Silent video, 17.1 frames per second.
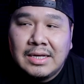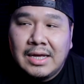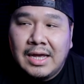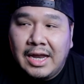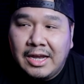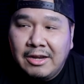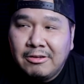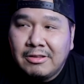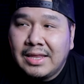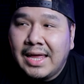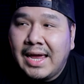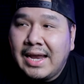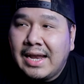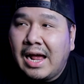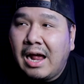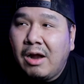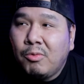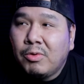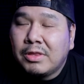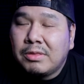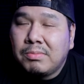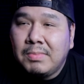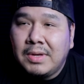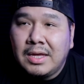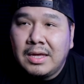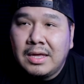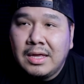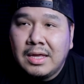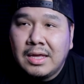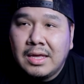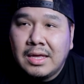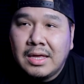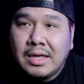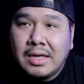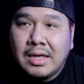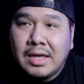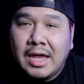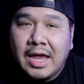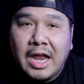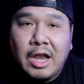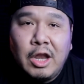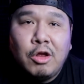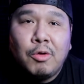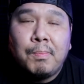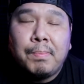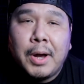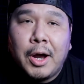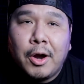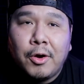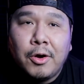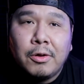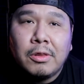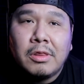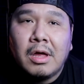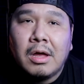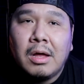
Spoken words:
and you'd lay down with me and you'd purr